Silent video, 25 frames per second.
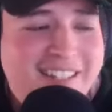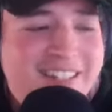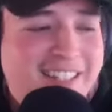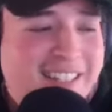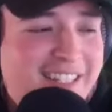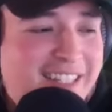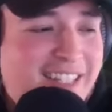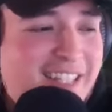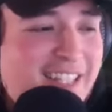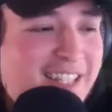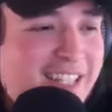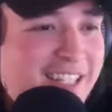
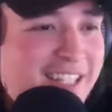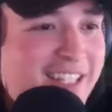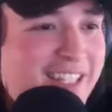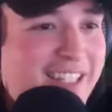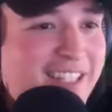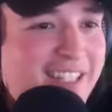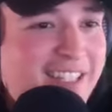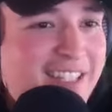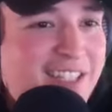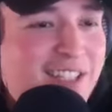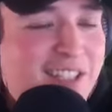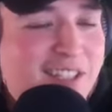there's a
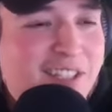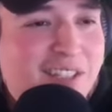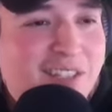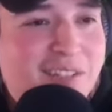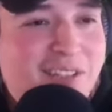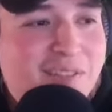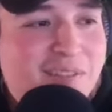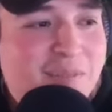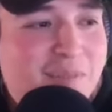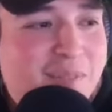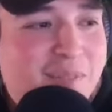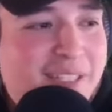
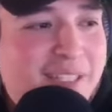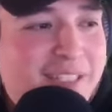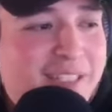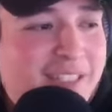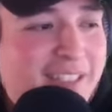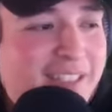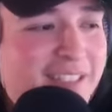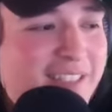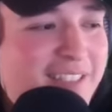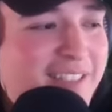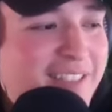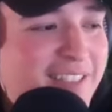Bigfoot
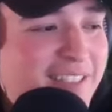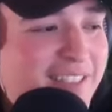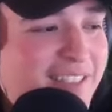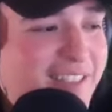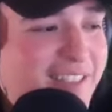creature,